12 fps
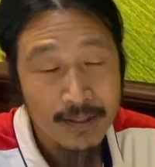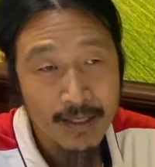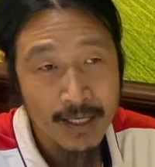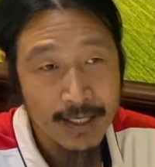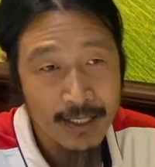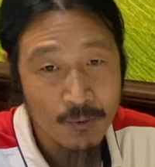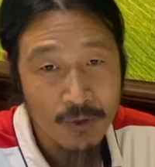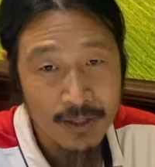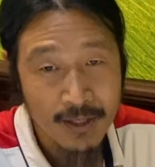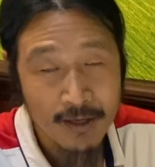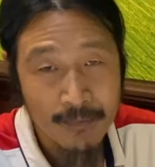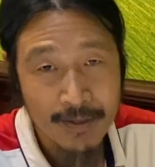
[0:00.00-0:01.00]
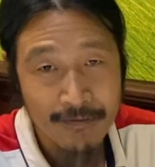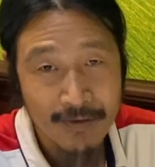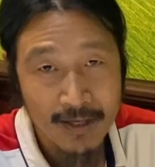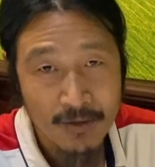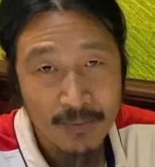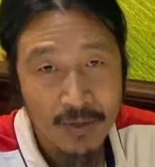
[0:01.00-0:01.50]
and it will not be
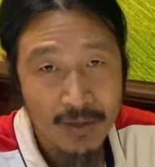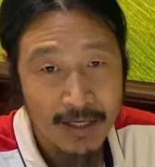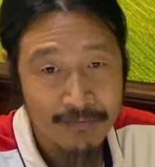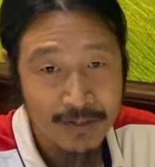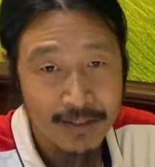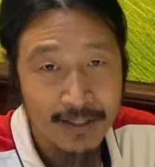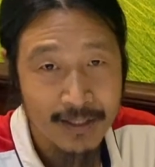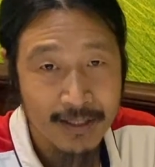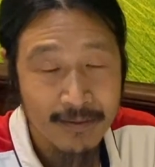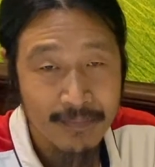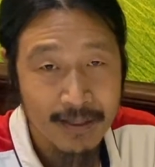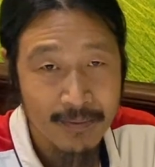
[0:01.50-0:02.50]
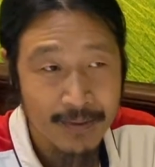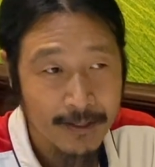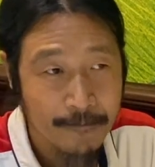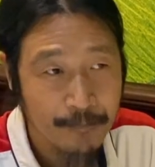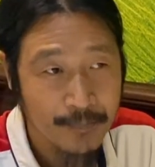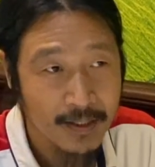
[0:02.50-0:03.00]
available after day maybe
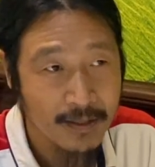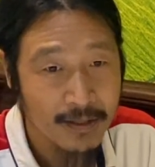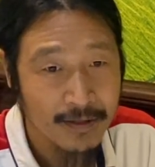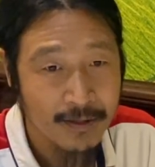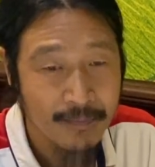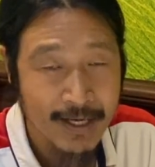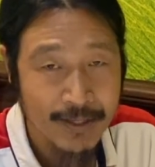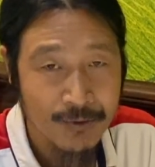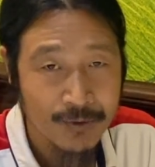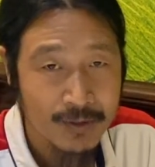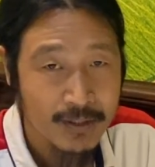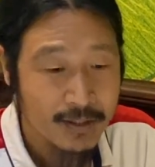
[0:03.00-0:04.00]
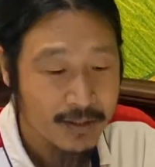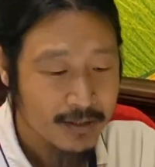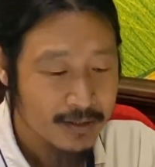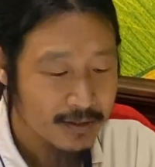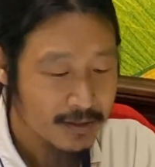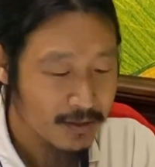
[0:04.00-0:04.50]
on the menu.
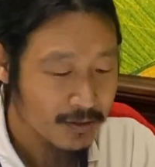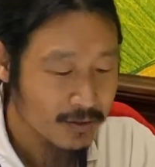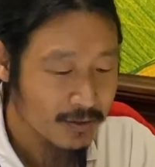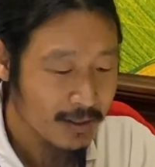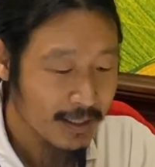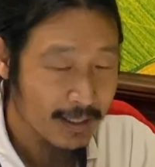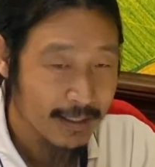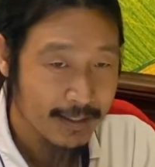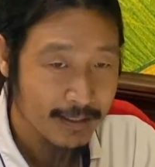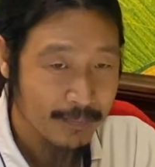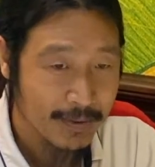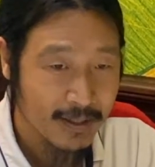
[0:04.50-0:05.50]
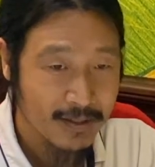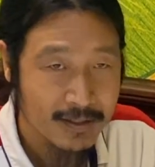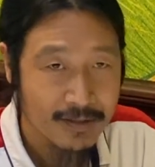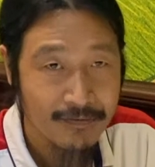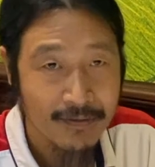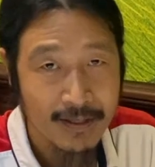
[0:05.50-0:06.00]
So because
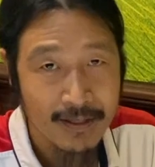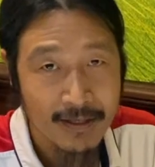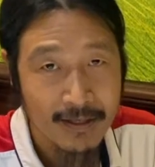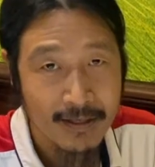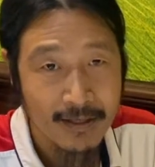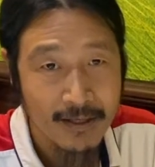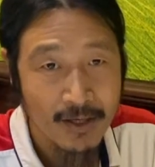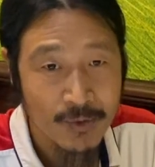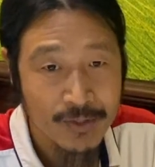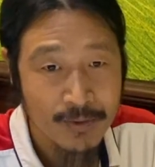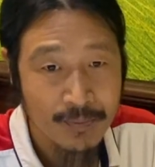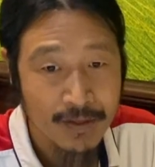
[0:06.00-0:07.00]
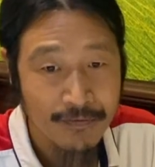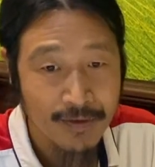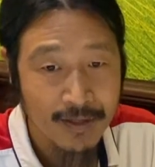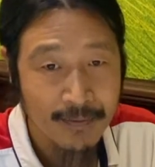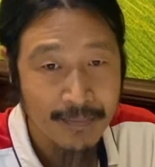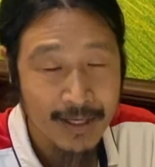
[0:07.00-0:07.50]
of the orange beef
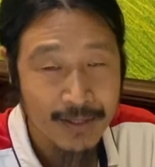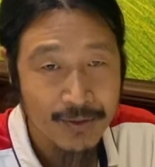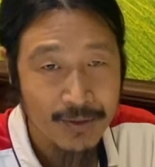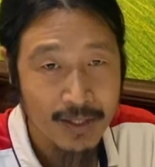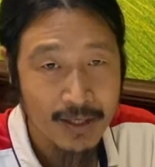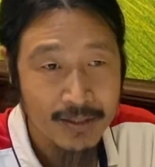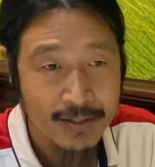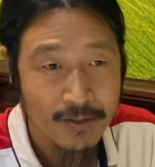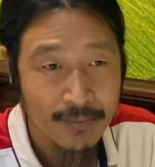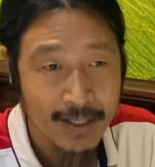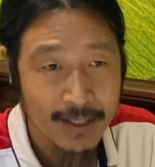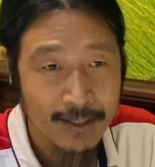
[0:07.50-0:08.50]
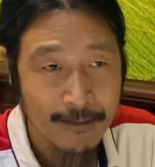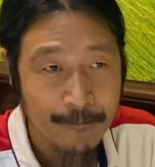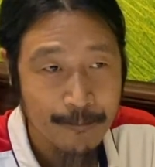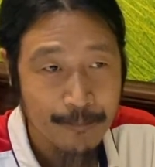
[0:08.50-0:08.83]
on the menu got so many